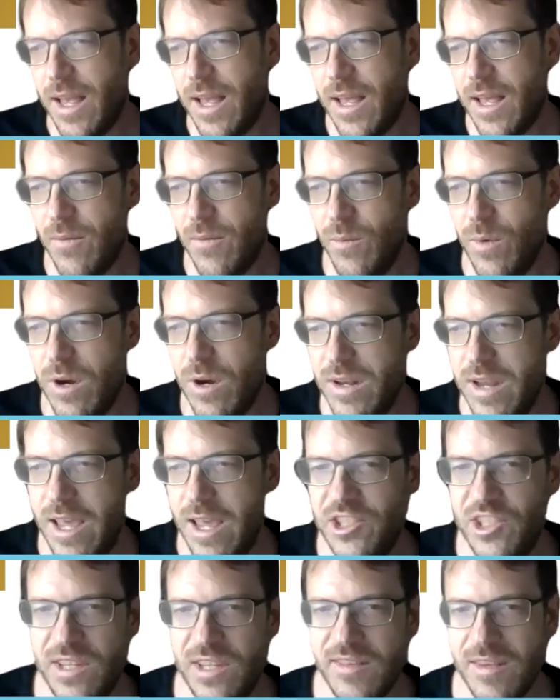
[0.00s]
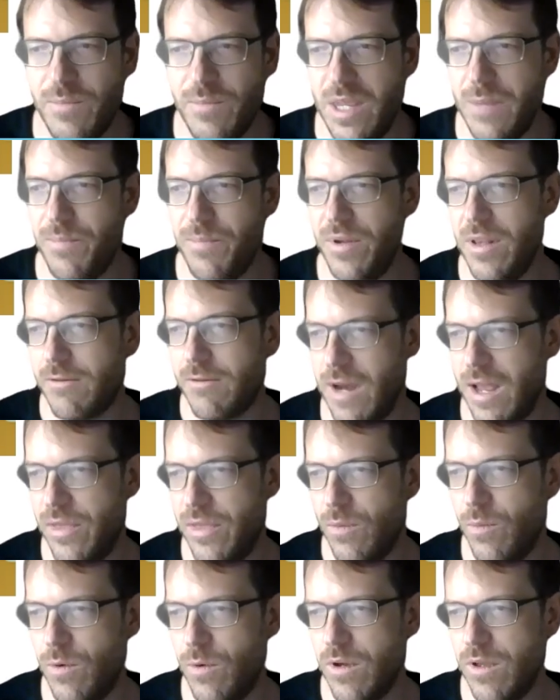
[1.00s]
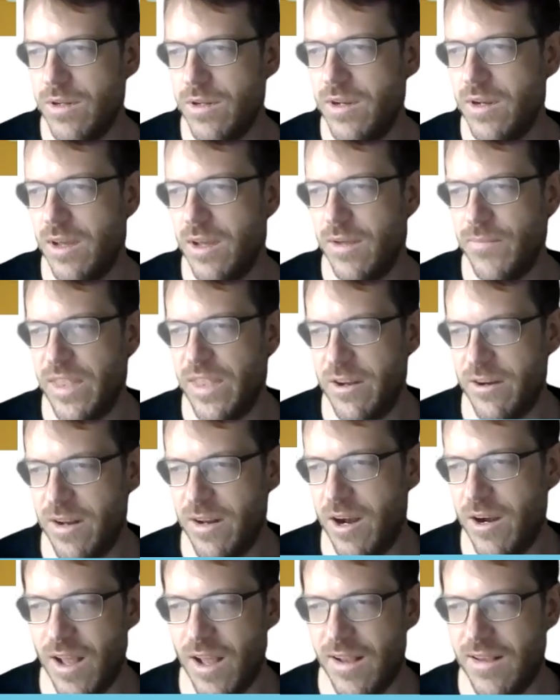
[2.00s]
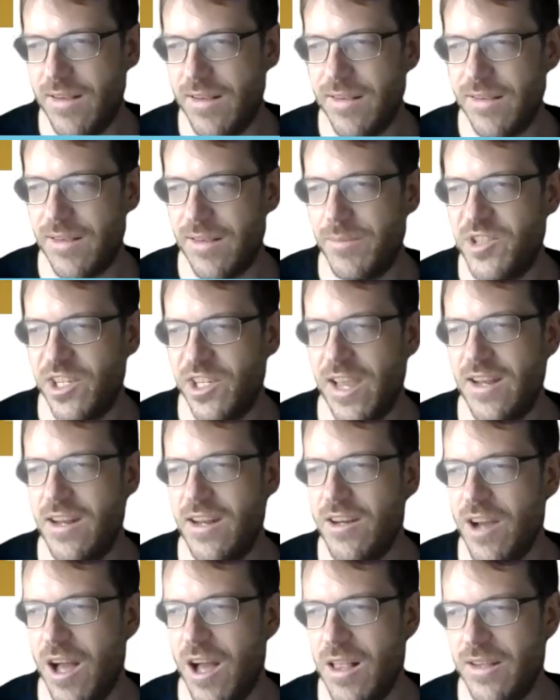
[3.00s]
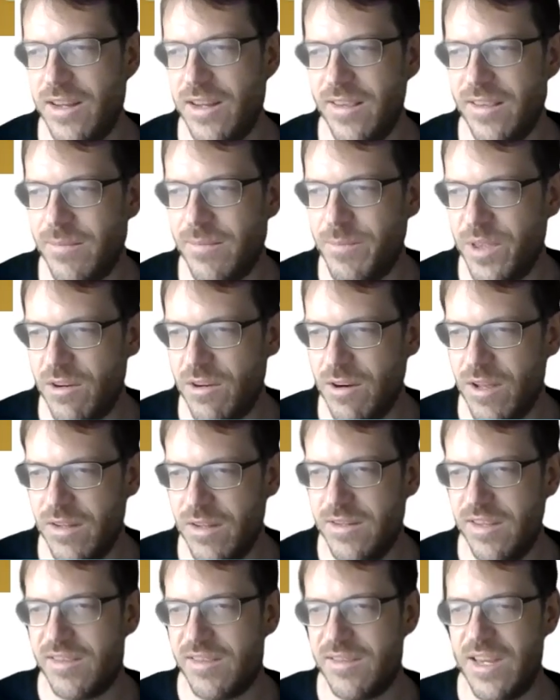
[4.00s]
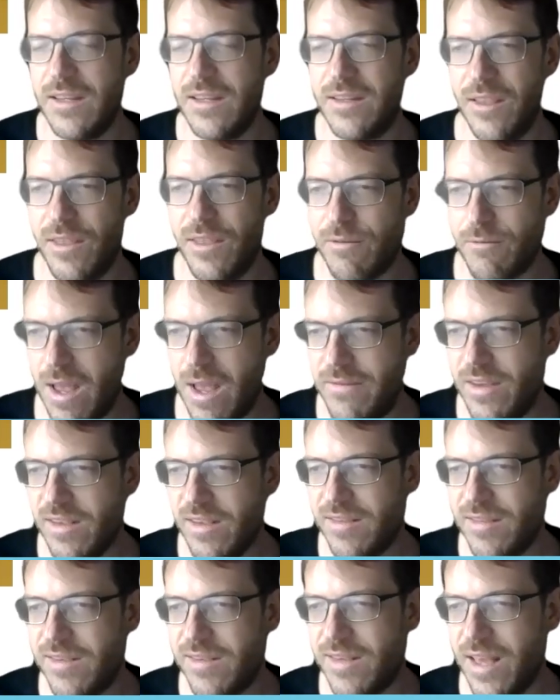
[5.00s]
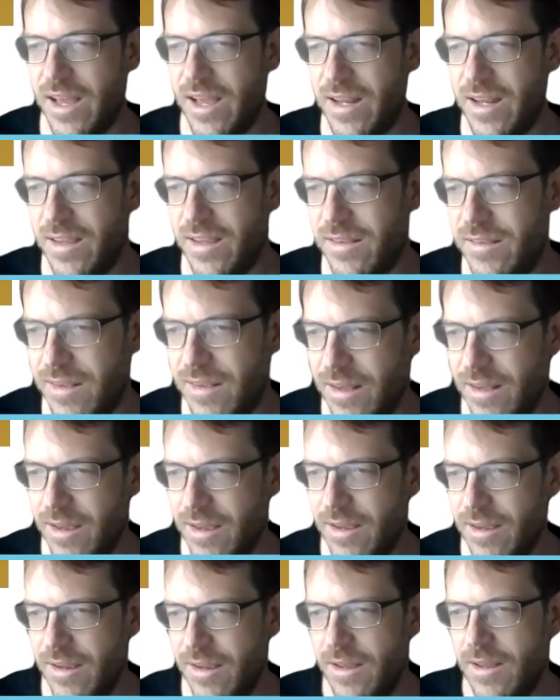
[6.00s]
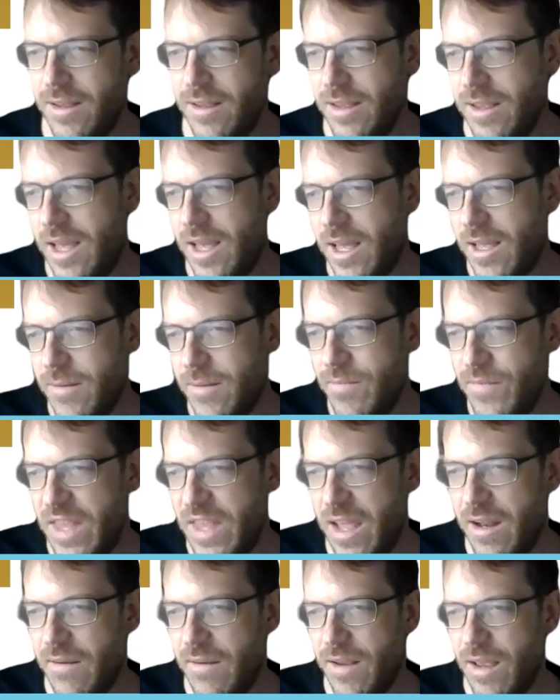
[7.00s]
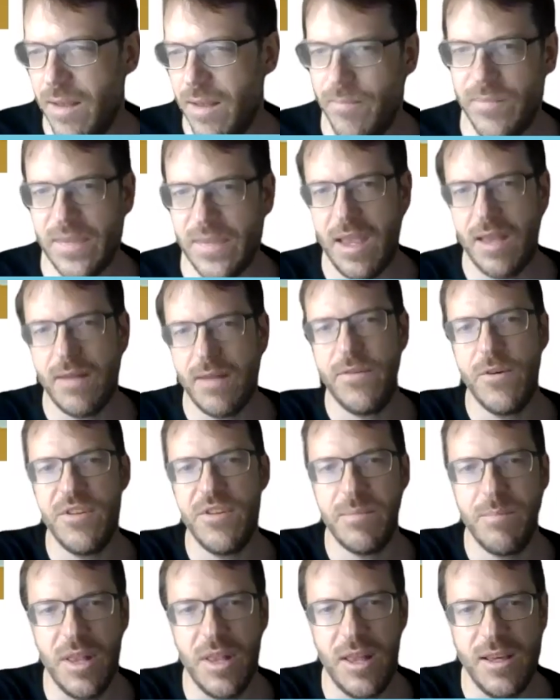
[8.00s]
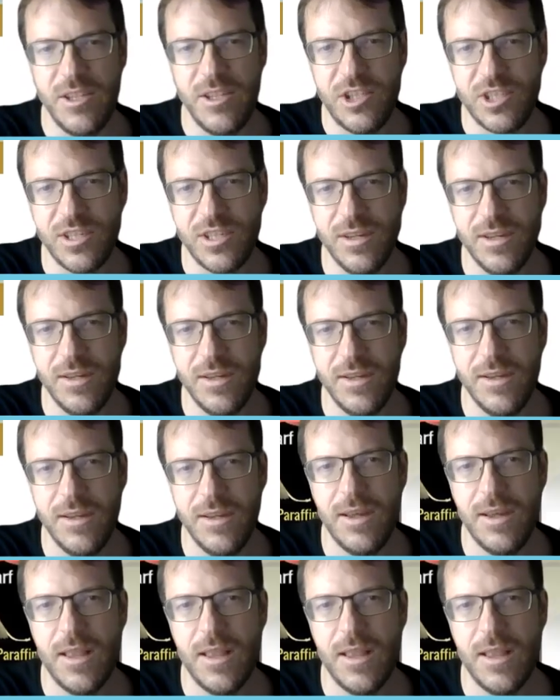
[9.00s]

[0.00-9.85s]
where nations and people around the world are not subjugated colonies, but they're all distinct and thriving societies. And at first blush,